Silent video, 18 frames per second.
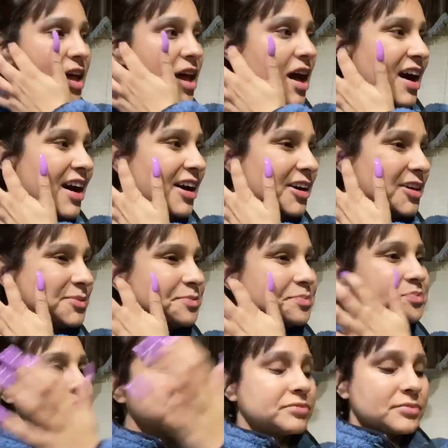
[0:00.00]

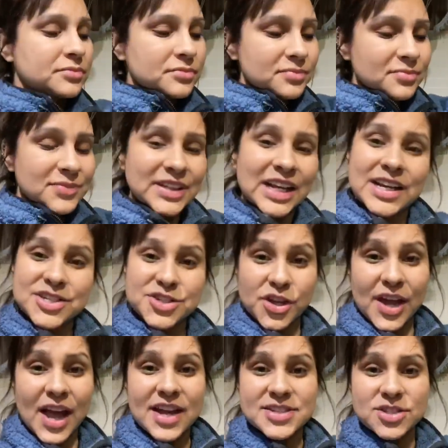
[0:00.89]
So
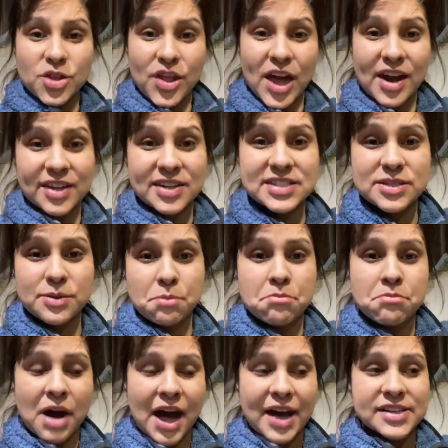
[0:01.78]
yeah, so that is
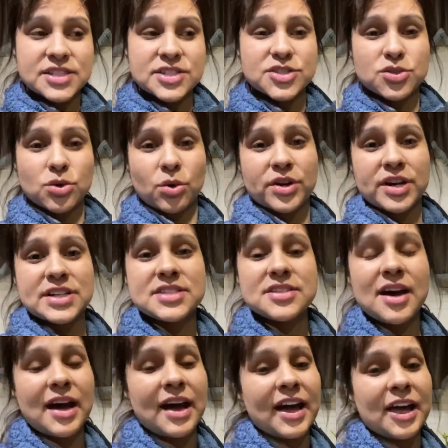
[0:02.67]
my story
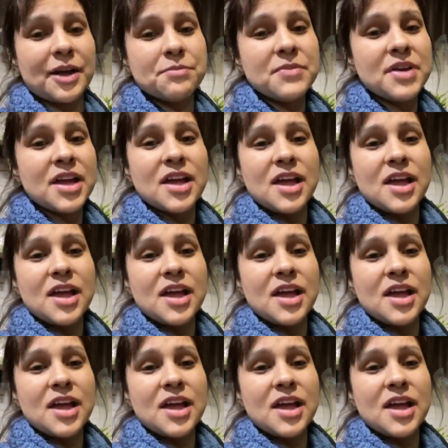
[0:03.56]
time